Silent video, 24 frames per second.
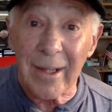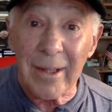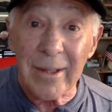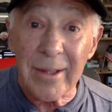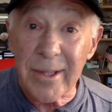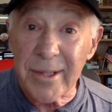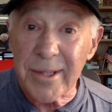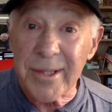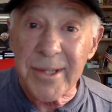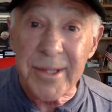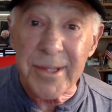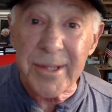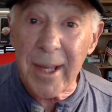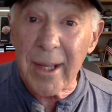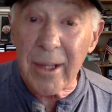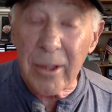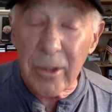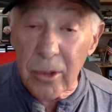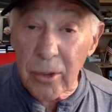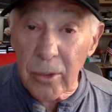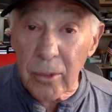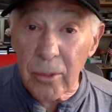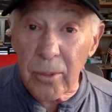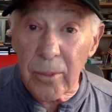
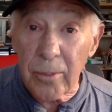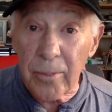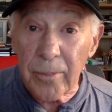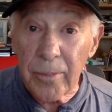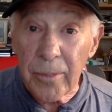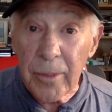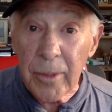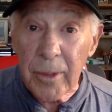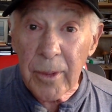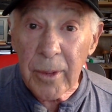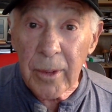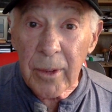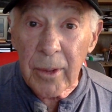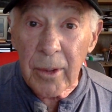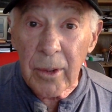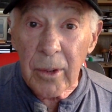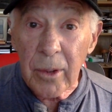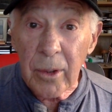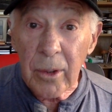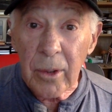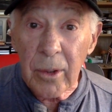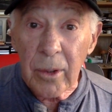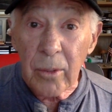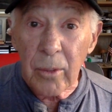understand you,
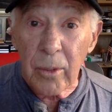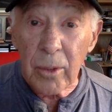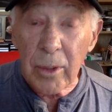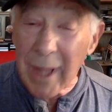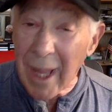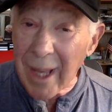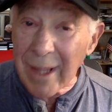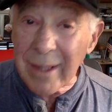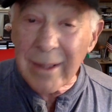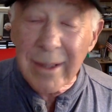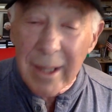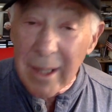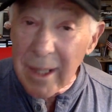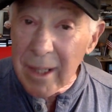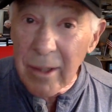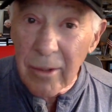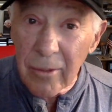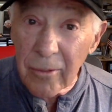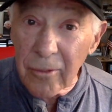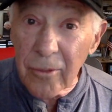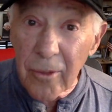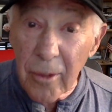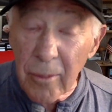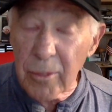would like to hear
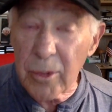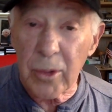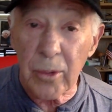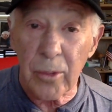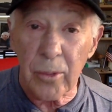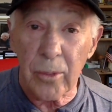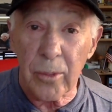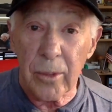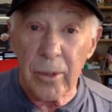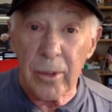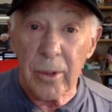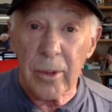from you.